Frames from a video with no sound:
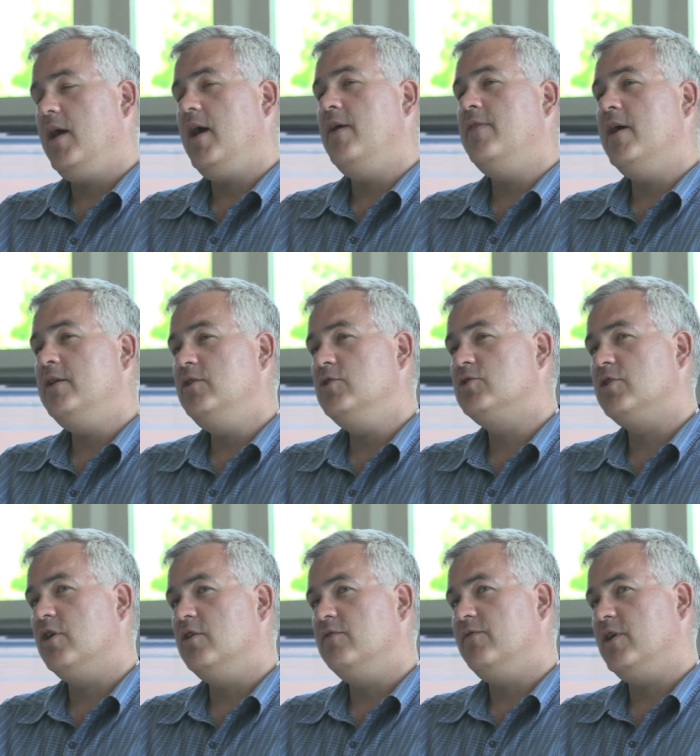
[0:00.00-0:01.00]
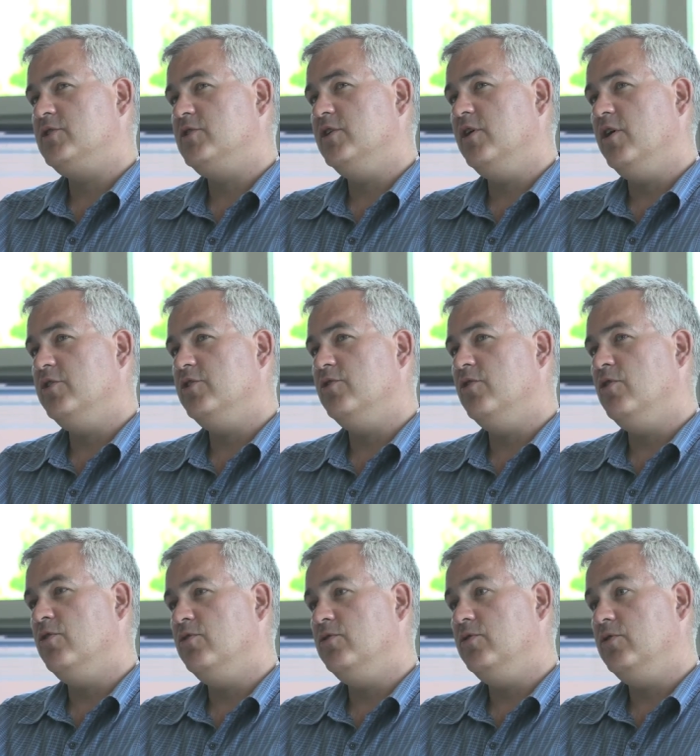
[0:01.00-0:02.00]
and then you start investing on your
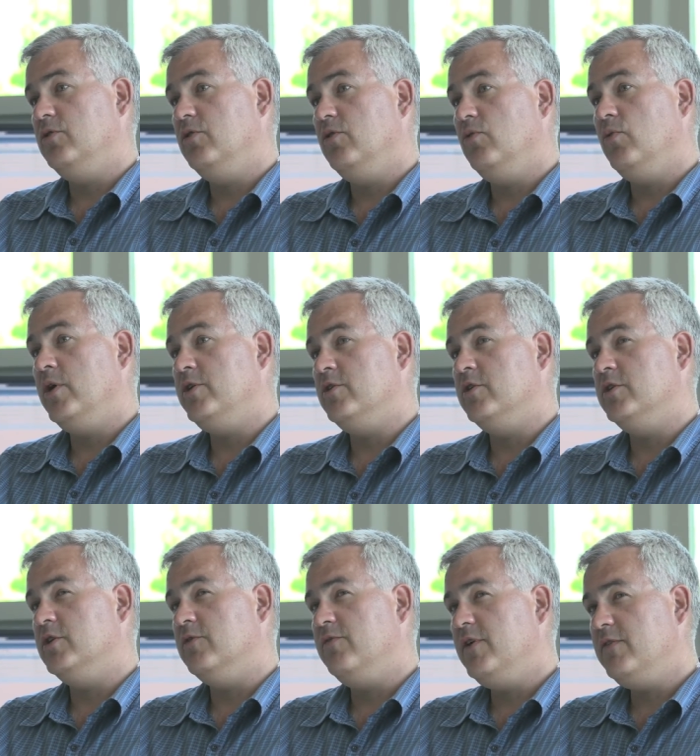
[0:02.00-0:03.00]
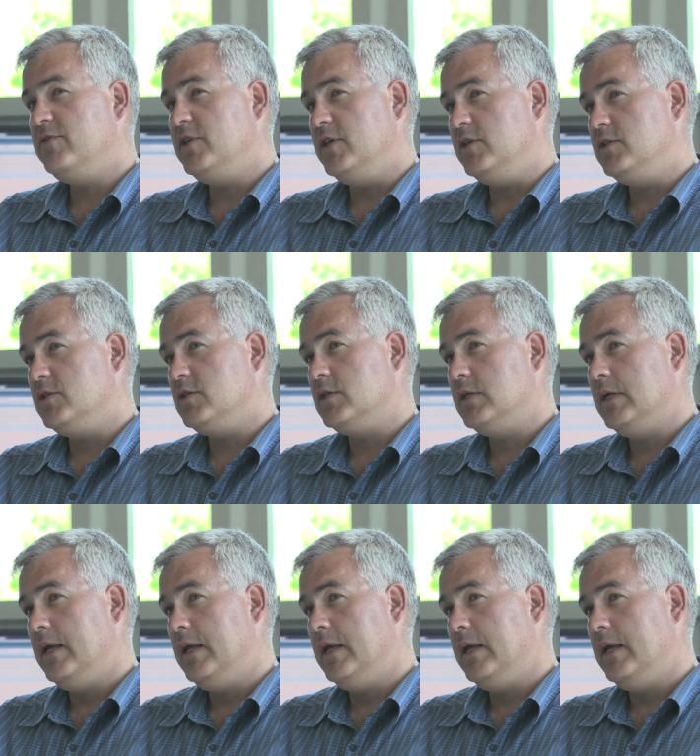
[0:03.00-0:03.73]
own when you're in your 50s,